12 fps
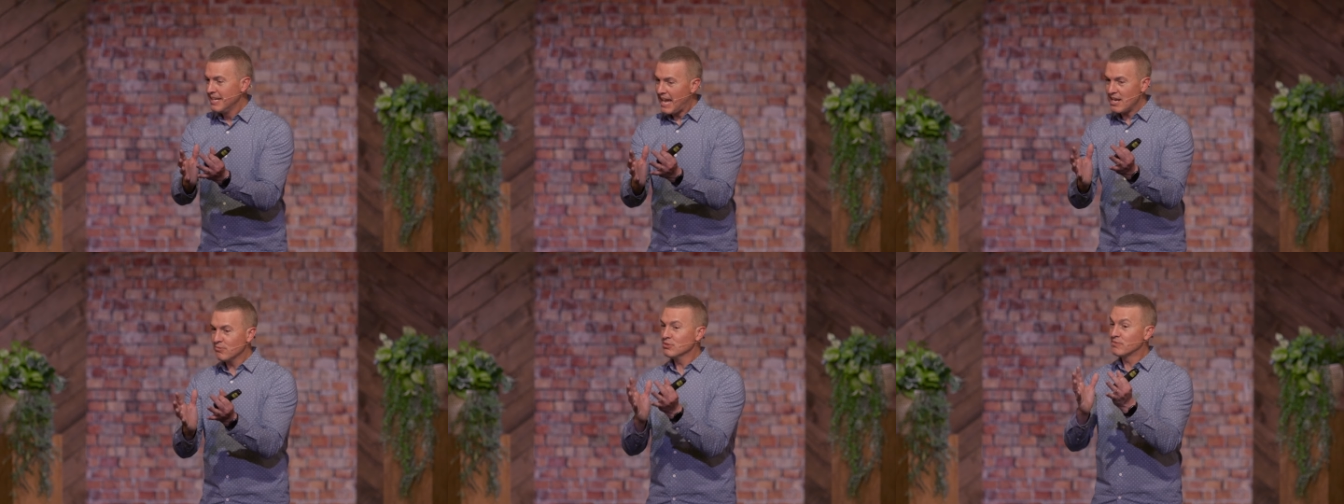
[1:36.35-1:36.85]

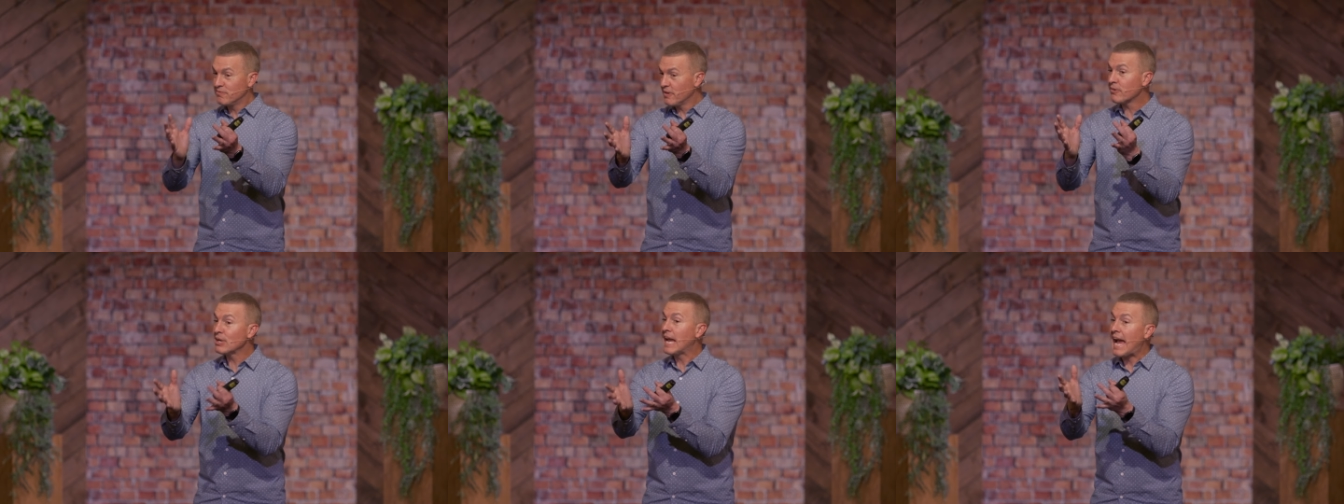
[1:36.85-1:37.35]
and it was
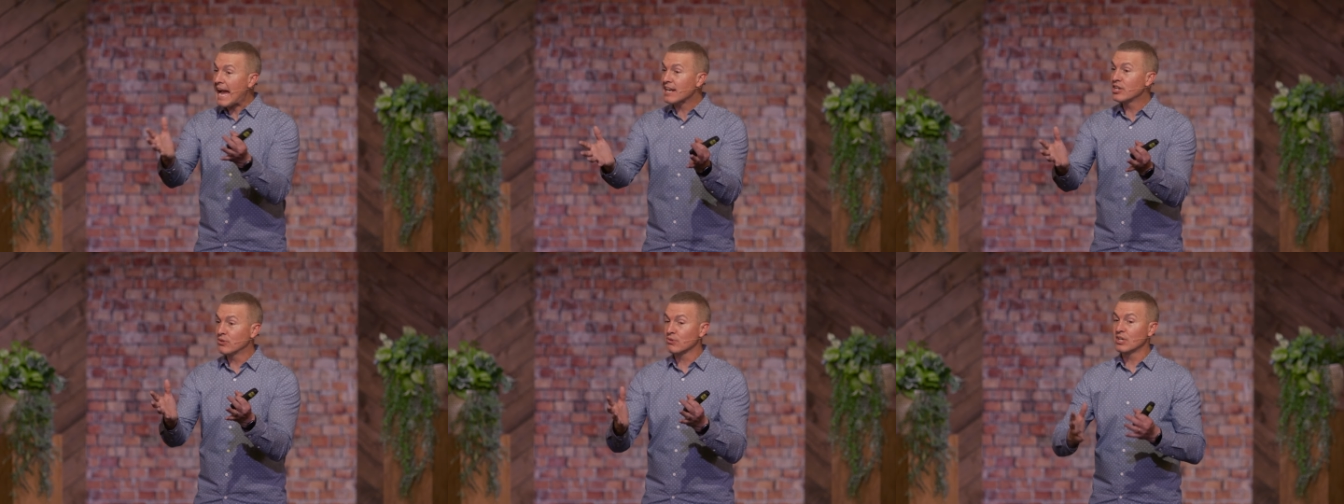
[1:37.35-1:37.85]
very
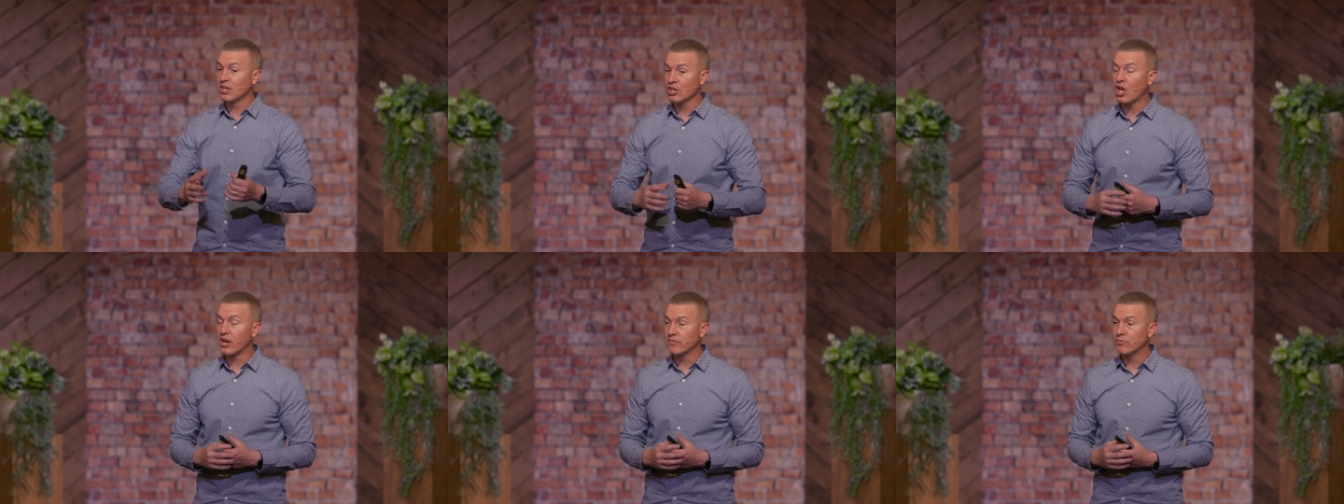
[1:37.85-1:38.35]
accurate in a
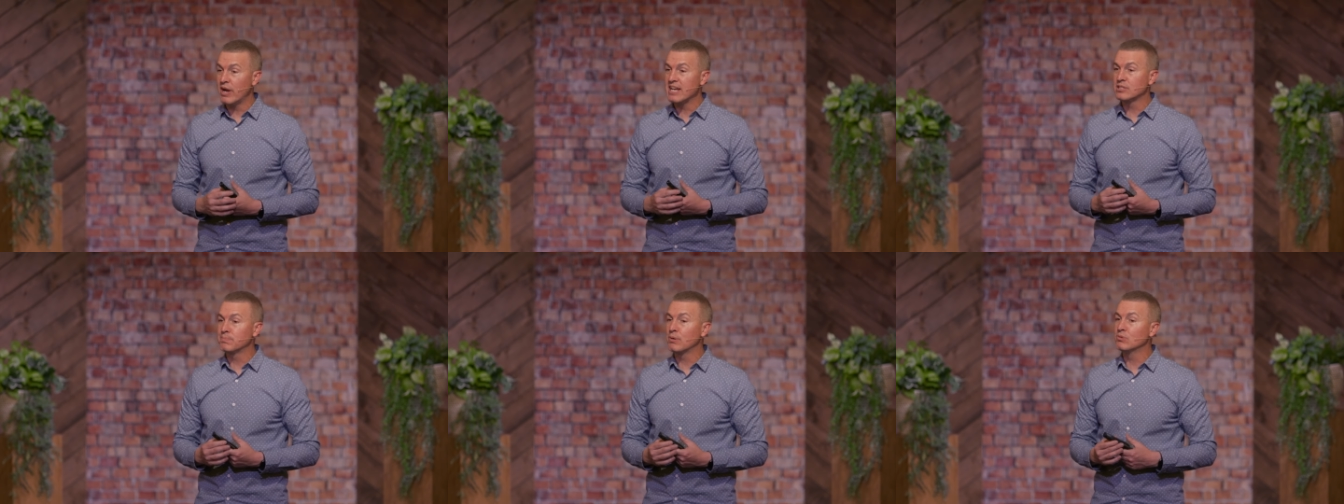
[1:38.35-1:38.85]
lot of
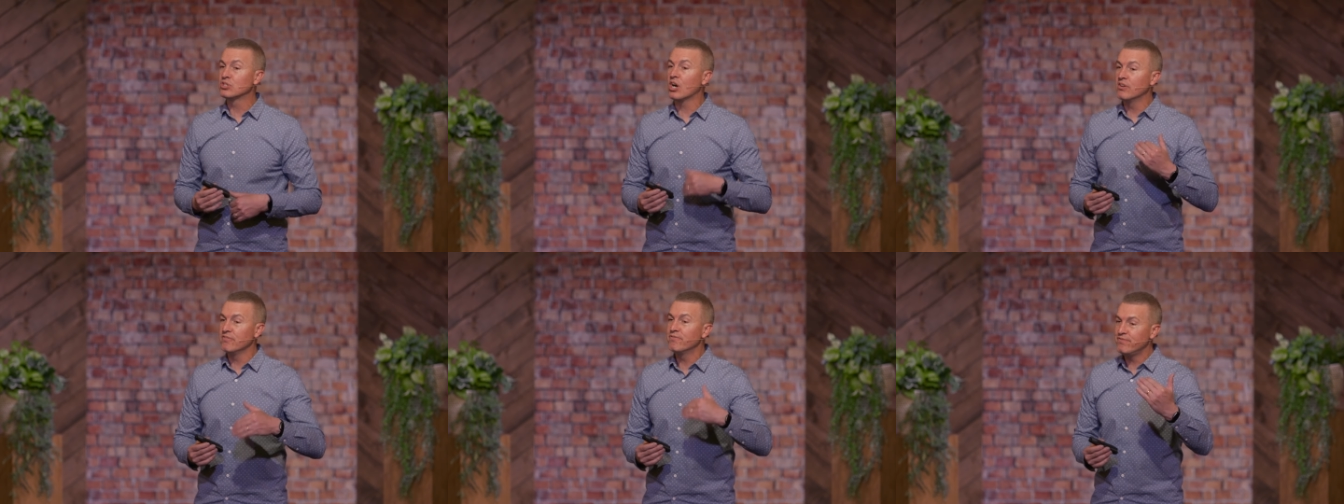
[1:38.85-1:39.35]
ways, but it was
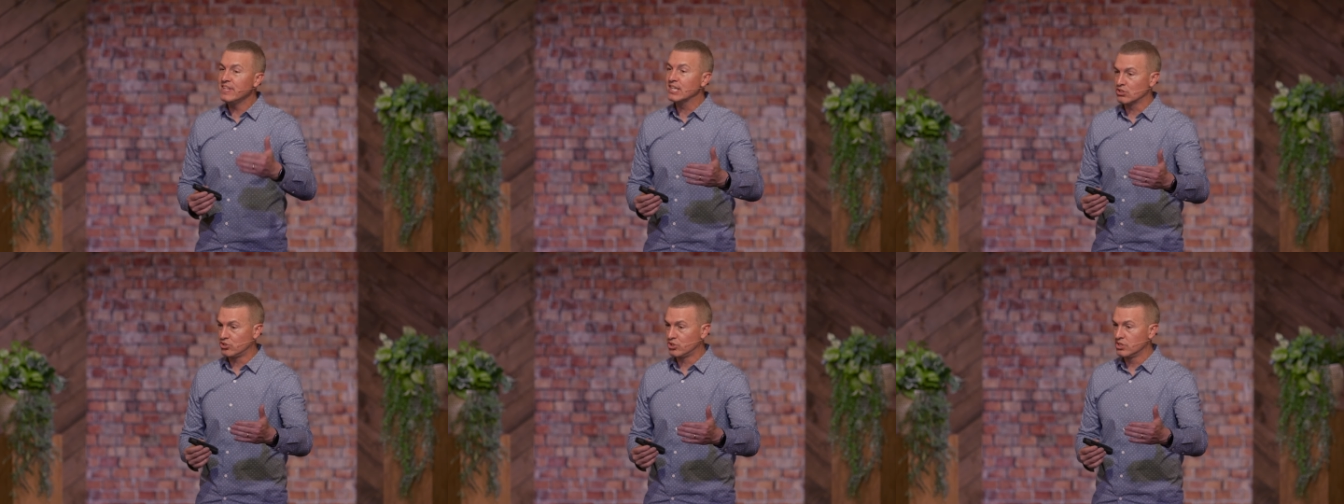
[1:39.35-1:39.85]

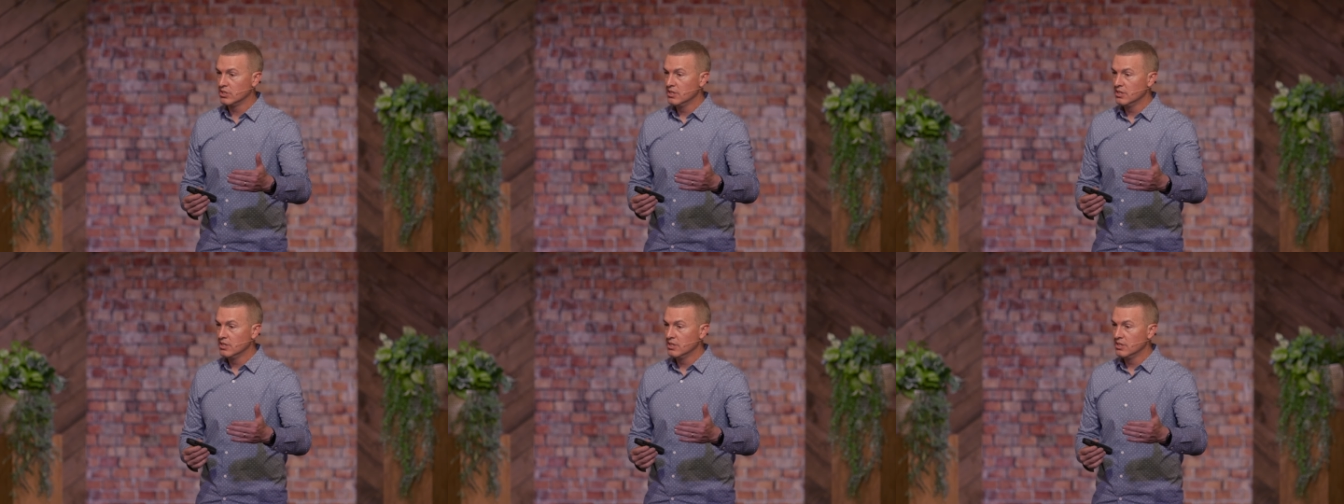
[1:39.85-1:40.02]
unfinished.